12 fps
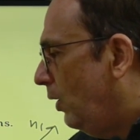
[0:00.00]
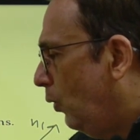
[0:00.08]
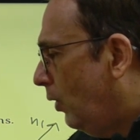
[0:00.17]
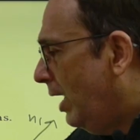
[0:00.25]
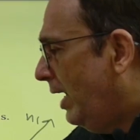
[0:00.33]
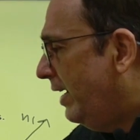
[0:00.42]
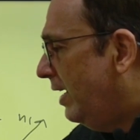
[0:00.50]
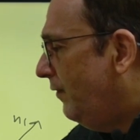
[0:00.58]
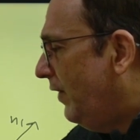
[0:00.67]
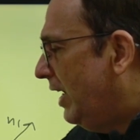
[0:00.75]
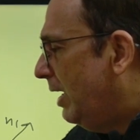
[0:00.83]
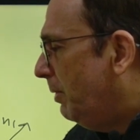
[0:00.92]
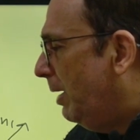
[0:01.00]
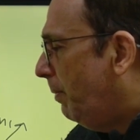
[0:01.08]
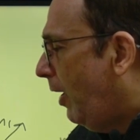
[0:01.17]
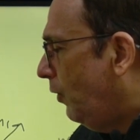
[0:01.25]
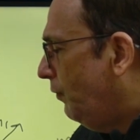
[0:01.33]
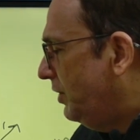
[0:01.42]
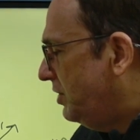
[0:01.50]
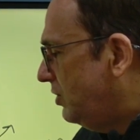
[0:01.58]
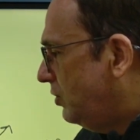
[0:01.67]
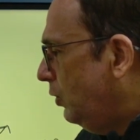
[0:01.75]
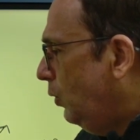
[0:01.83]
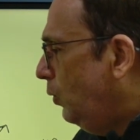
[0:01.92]
local hidden variable bound, which
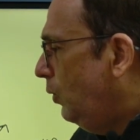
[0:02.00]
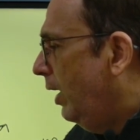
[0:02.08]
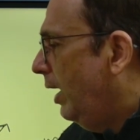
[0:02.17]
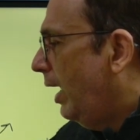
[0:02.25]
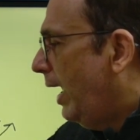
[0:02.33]
is 2,